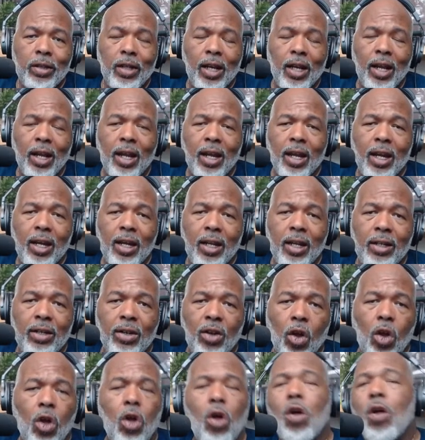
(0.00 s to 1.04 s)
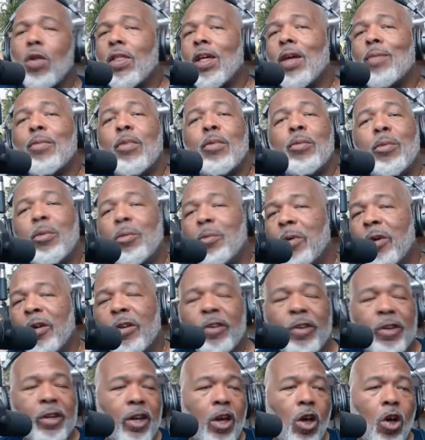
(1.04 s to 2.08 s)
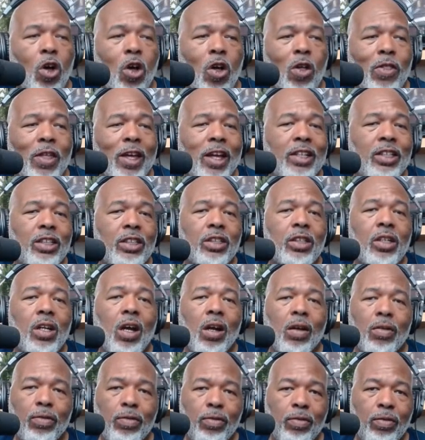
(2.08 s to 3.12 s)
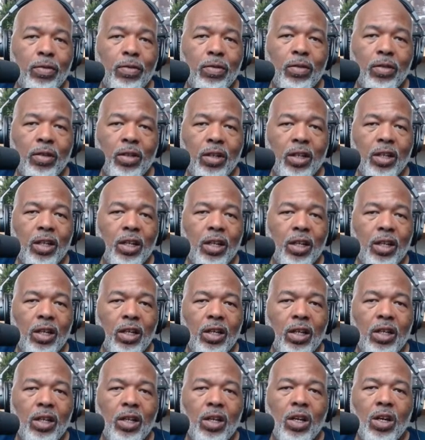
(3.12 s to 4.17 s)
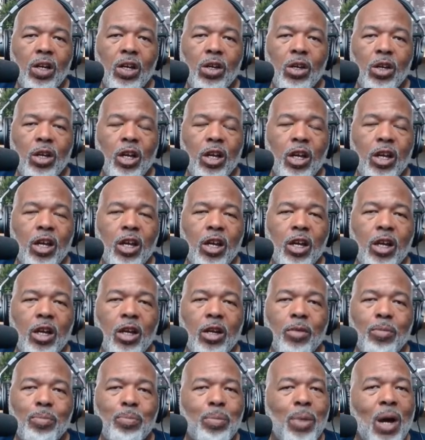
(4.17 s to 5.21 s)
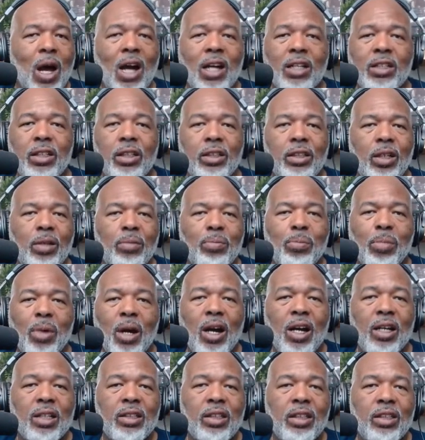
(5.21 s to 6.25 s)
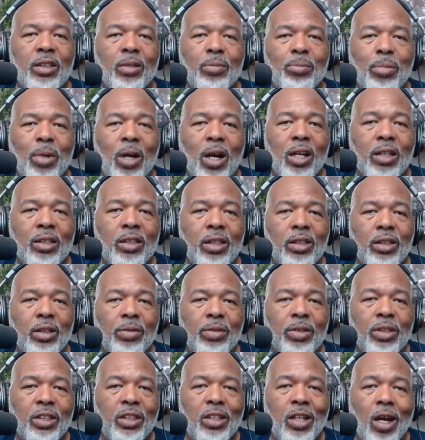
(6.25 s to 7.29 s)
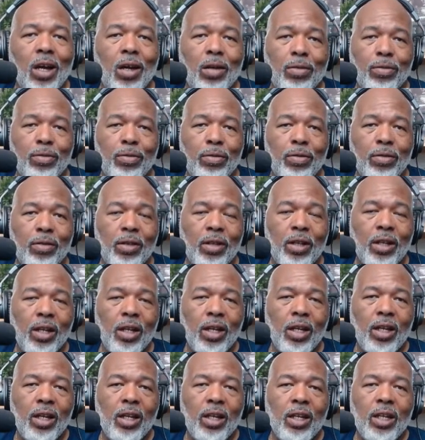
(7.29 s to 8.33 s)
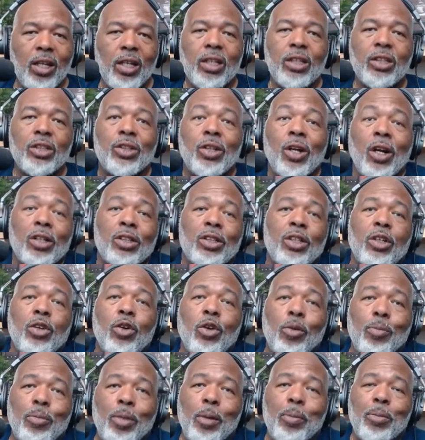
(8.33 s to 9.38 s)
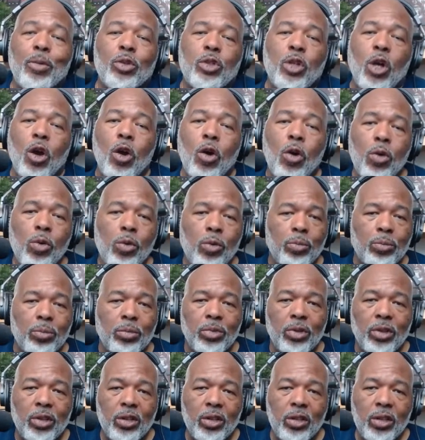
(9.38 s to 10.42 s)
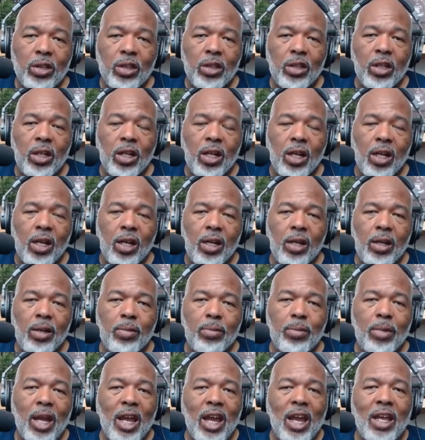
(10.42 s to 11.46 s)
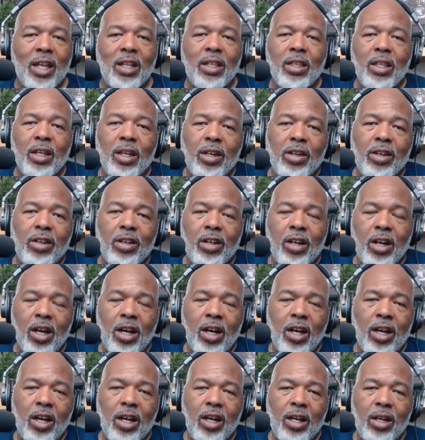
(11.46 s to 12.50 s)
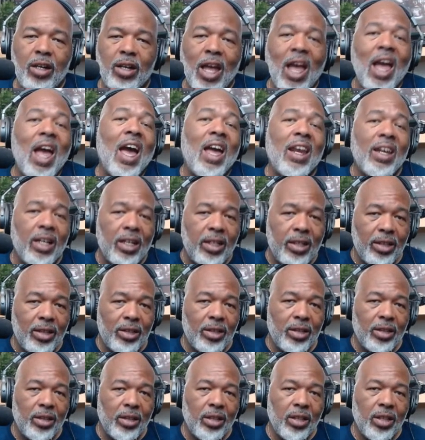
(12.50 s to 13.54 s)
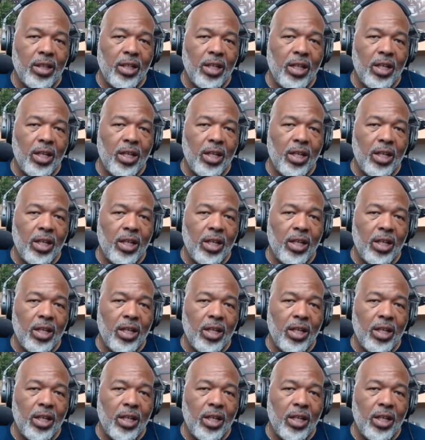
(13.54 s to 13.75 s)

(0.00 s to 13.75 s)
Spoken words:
And all that memorabilia, all that stuff, boxes and boxes and boxes of stuff starts to go to people's homes and their attics.